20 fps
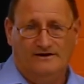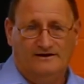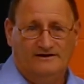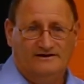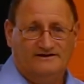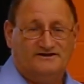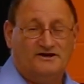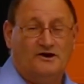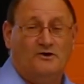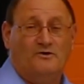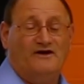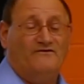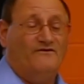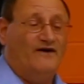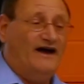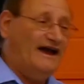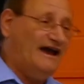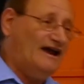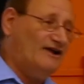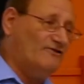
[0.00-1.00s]
So if
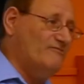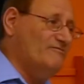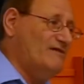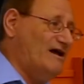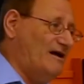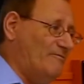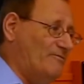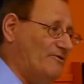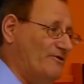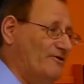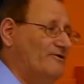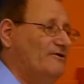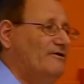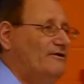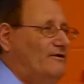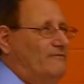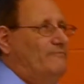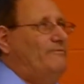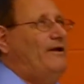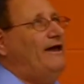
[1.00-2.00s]
I can remember,
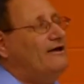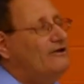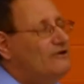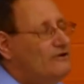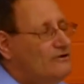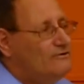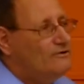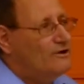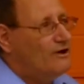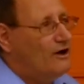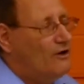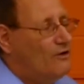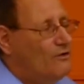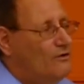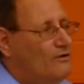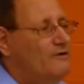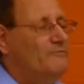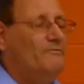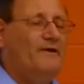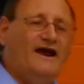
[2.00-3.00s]
pay
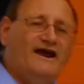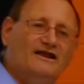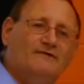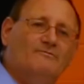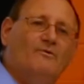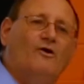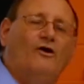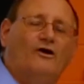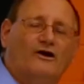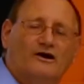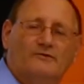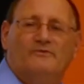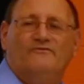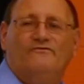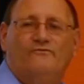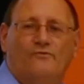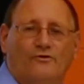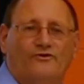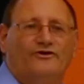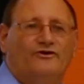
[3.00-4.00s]
Kudo, pay them on or
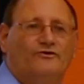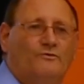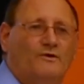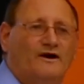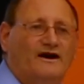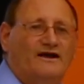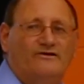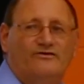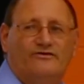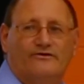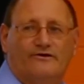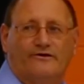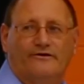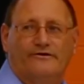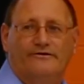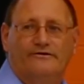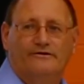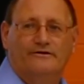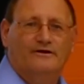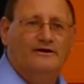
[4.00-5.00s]
before the
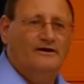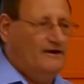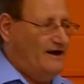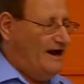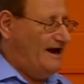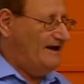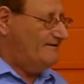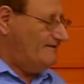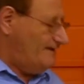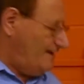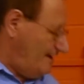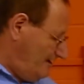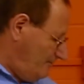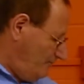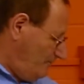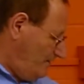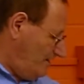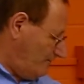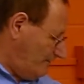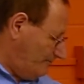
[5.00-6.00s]
23rd, and today
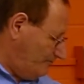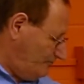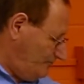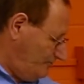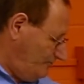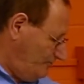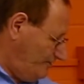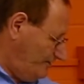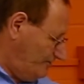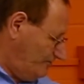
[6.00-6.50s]
we are up to the